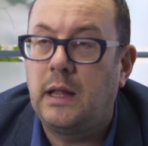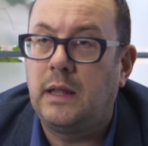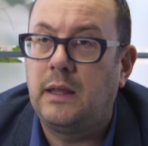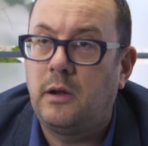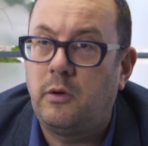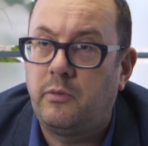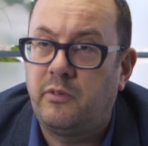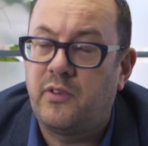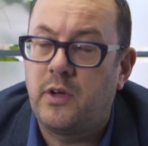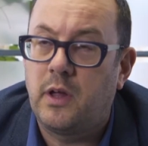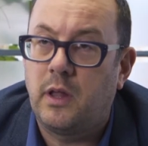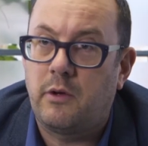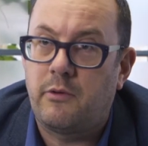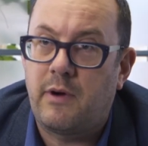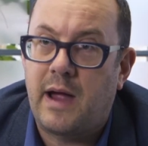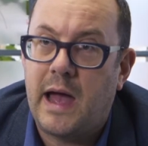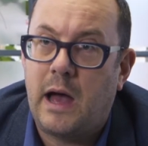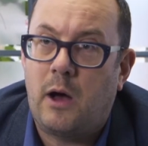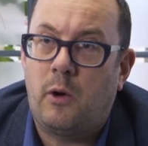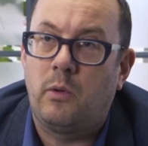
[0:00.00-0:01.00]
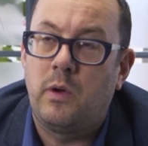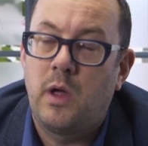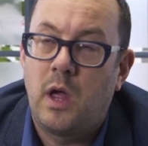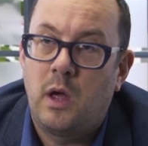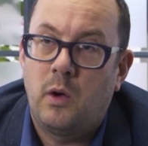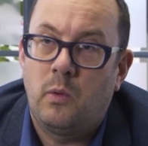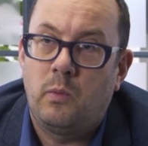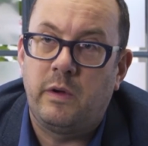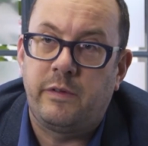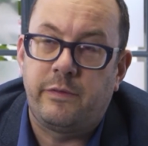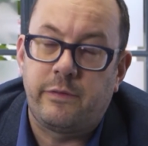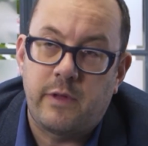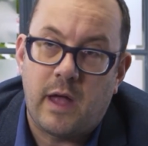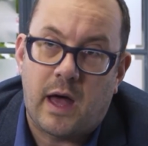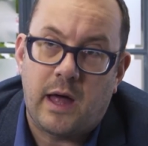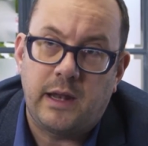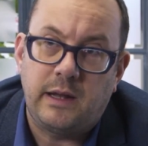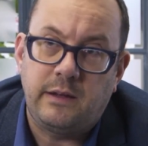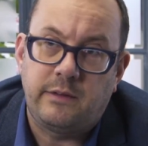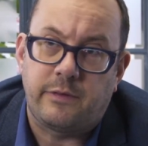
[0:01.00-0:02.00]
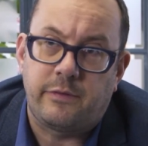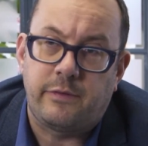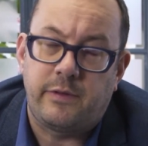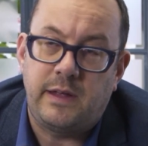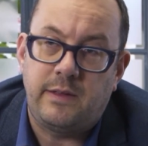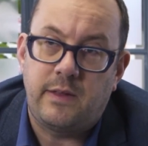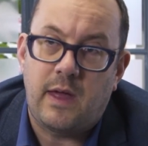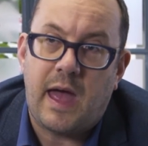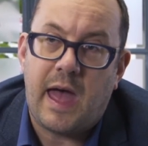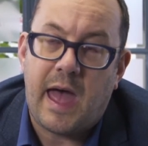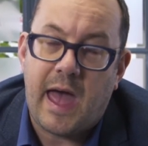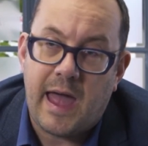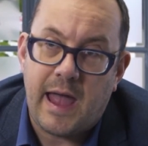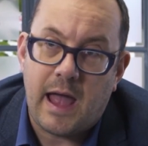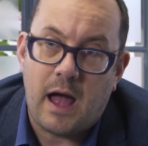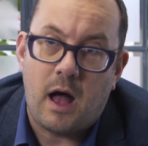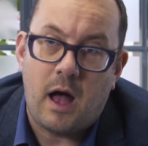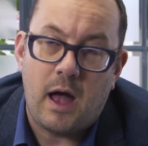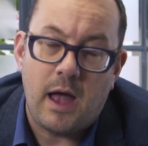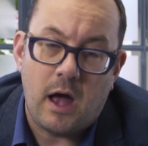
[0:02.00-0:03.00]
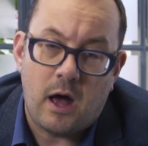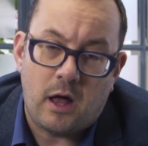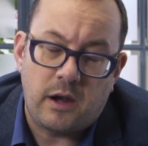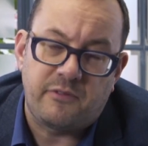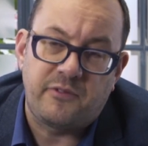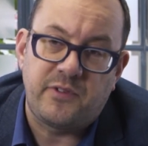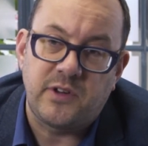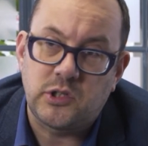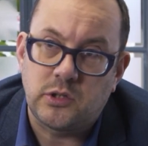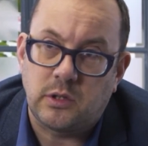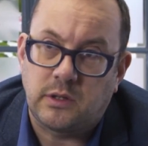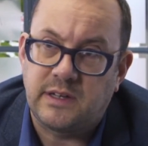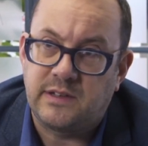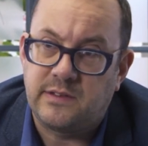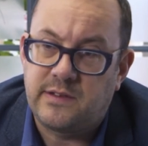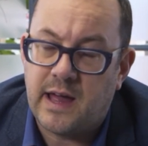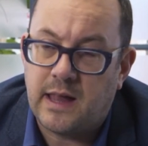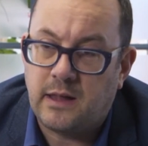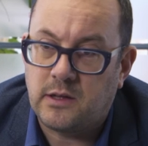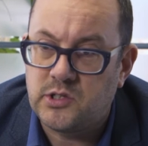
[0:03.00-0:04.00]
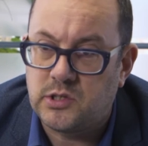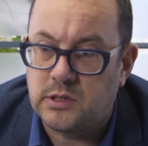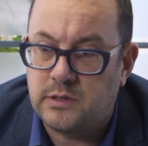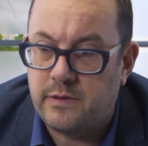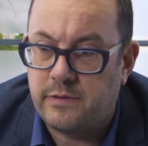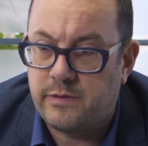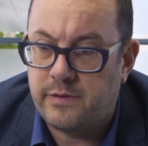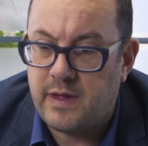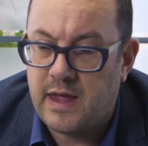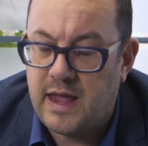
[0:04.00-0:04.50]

a little further out, we're starting to see that AI, artificial intelligence,